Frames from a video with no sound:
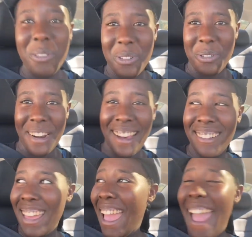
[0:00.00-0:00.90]
the
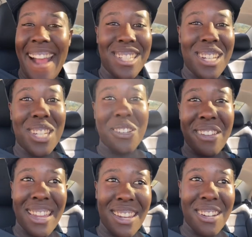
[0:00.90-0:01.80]
ground, actually
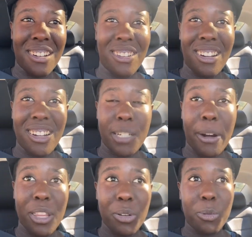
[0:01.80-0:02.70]
doing,
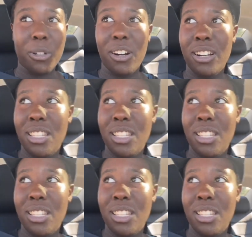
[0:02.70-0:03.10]
spreading the word, and